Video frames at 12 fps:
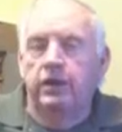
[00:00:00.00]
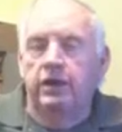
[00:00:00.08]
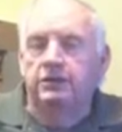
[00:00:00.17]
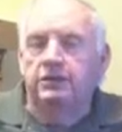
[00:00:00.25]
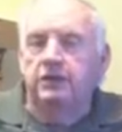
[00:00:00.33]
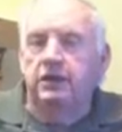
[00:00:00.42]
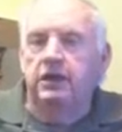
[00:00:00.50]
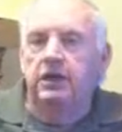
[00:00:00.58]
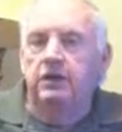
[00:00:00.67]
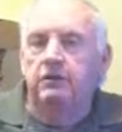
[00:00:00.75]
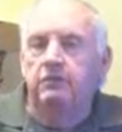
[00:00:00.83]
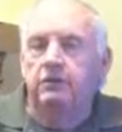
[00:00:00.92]
has to
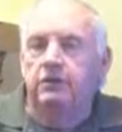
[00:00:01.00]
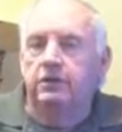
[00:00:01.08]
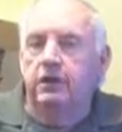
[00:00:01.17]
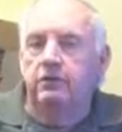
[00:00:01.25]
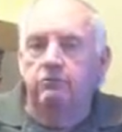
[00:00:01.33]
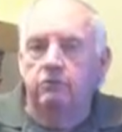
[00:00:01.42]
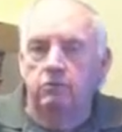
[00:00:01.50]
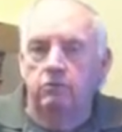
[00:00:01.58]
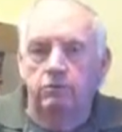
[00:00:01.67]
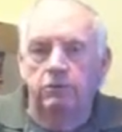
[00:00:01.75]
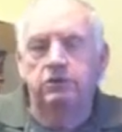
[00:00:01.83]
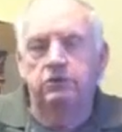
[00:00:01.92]
have the natural
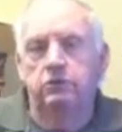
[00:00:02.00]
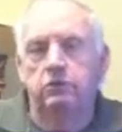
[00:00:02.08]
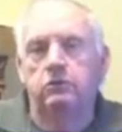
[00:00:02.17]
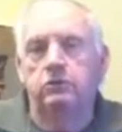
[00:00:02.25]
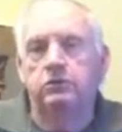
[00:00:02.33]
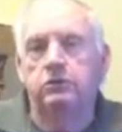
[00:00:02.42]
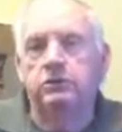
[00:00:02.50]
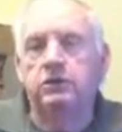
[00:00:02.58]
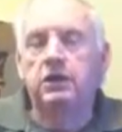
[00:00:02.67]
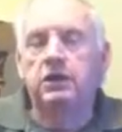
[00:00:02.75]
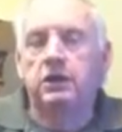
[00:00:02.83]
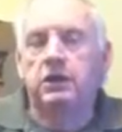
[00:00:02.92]
resources
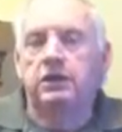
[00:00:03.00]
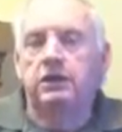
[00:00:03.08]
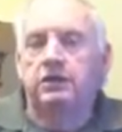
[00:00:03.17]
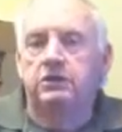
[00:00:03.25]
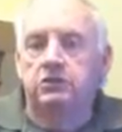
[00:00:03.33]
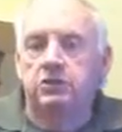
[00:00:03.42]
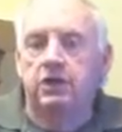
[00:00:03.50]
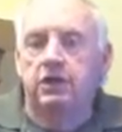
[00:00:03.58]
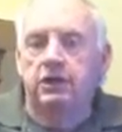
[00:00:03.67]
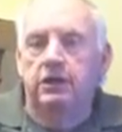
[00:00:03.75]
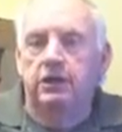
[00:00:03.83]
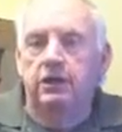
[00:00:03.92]
that
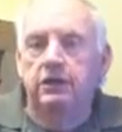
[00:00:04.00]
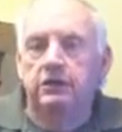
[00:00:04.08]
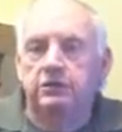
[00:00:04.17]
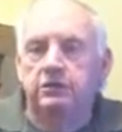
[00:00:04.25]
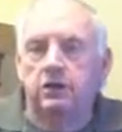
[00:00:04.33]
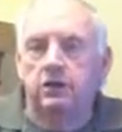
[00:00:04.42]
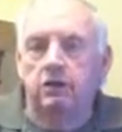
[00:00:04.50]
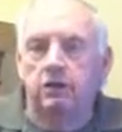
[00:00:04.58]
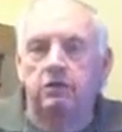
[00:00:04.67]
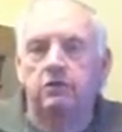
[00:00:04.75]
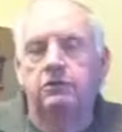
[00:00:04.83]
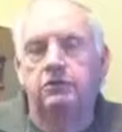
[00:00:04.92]
China has the
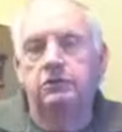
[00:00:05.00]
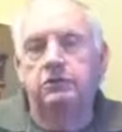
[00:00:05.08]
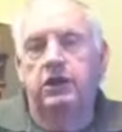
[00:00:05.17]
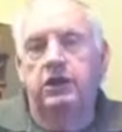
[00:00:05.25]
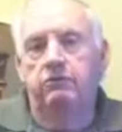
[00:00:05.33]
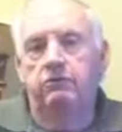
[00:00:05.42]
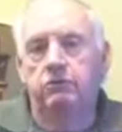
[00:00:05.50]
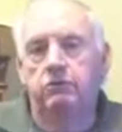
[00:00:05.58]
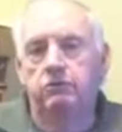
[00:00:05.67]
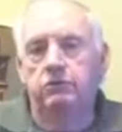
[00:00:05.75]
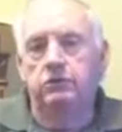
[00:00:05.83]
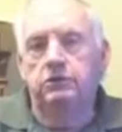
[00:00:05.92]
largest natural
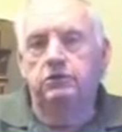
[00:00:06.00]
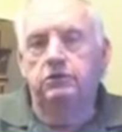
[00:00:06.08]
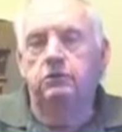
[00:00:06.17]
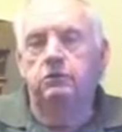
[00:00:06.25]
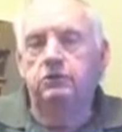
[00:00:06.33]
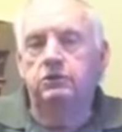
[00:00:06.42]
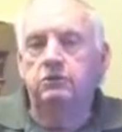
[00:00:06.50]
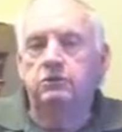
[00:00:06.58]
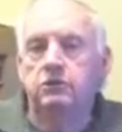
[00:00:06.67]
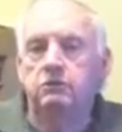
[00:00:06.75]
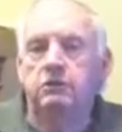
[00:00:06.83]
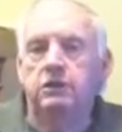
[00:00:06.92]
resource. The
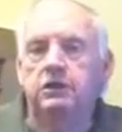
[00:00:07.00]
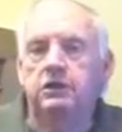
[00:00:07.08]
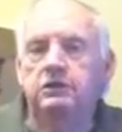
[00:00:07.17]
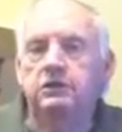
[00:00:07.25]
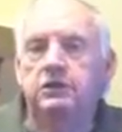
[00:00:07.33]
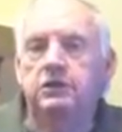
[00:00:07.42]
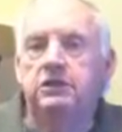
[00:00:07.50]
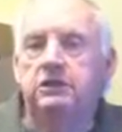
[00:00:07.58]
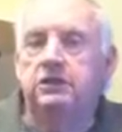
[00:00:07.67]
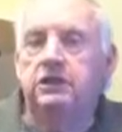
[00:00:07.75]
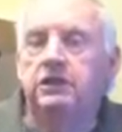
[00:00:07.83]
United States